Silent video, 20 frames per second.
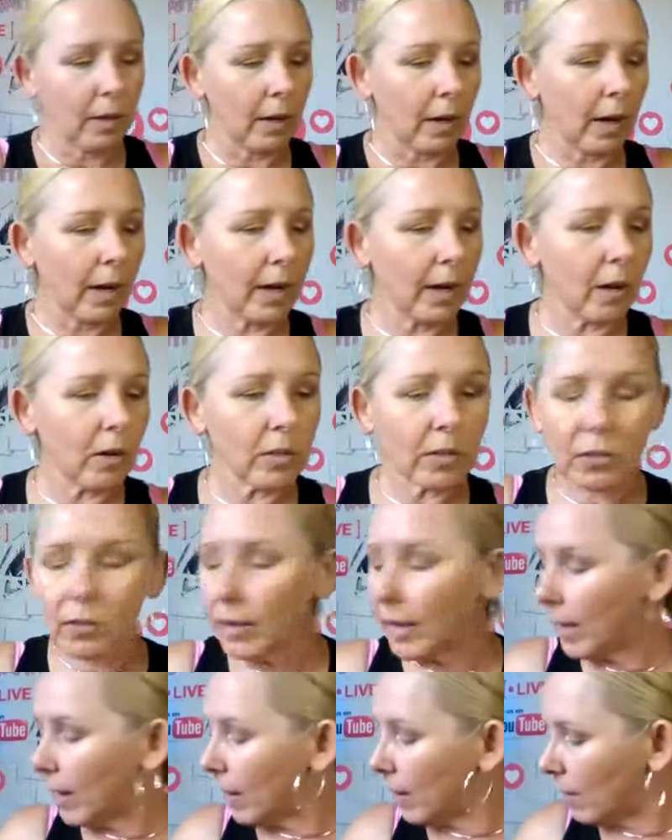I also
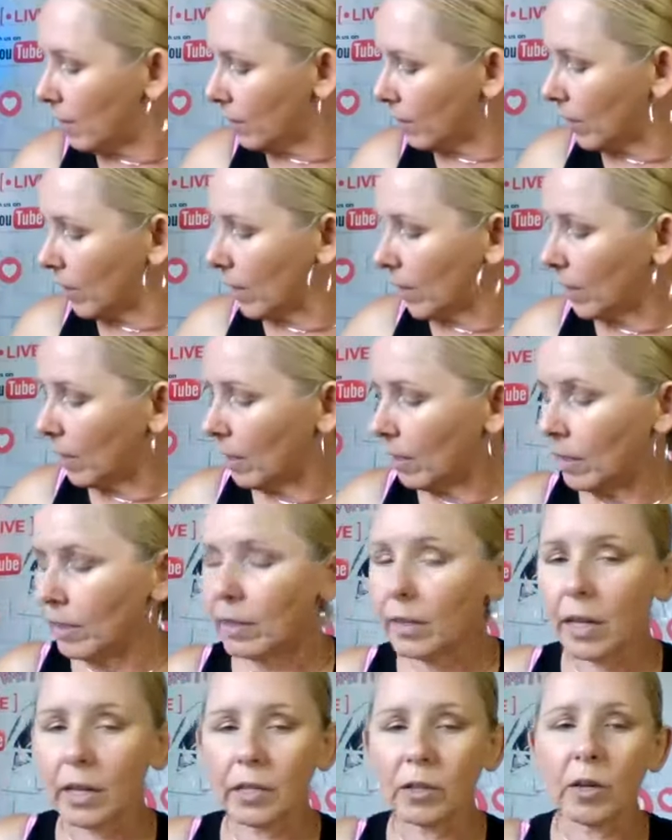have a
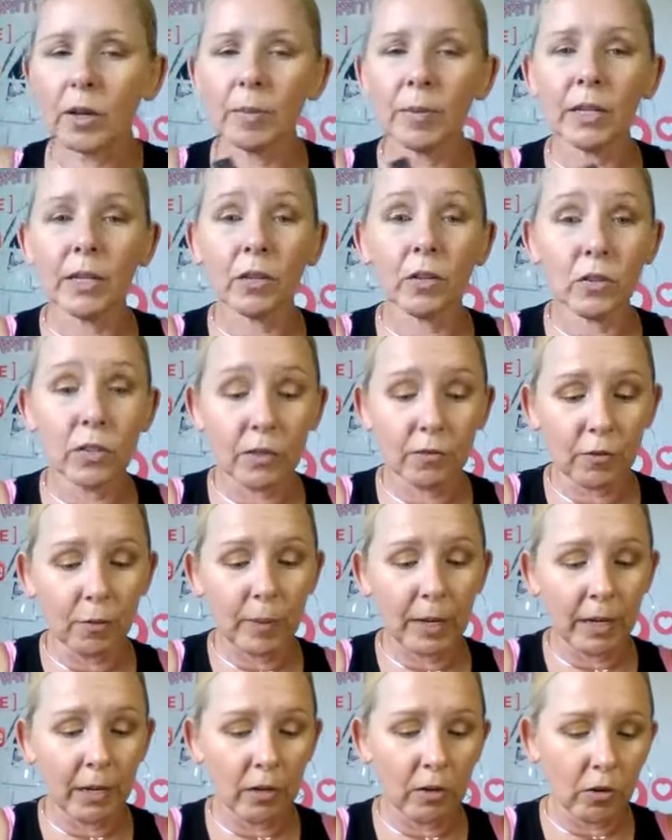color I'm going to use for
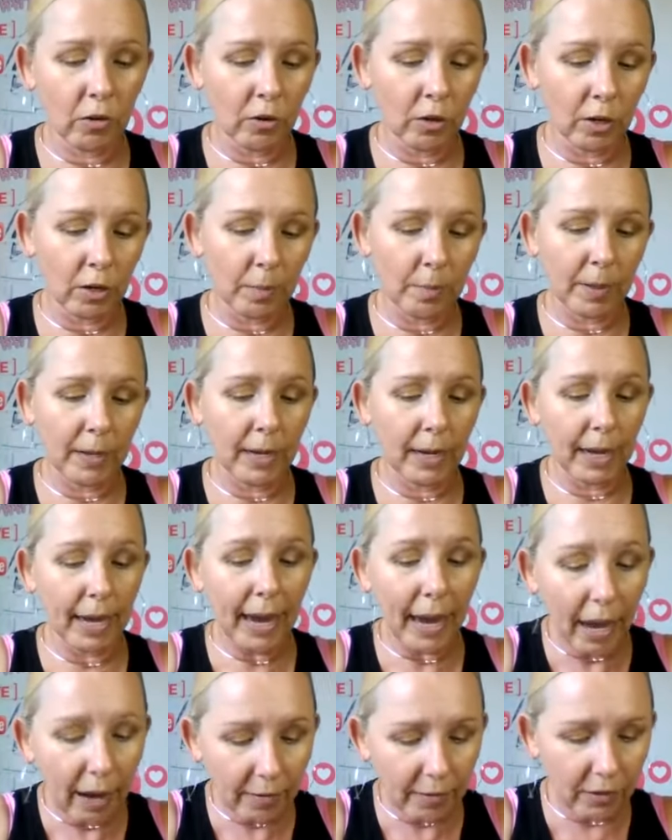my inner corner, but
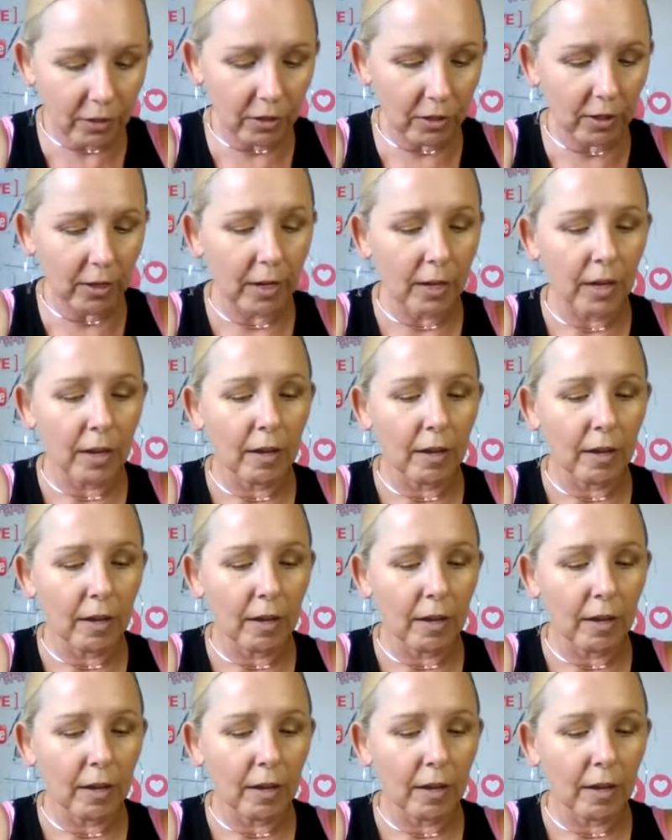after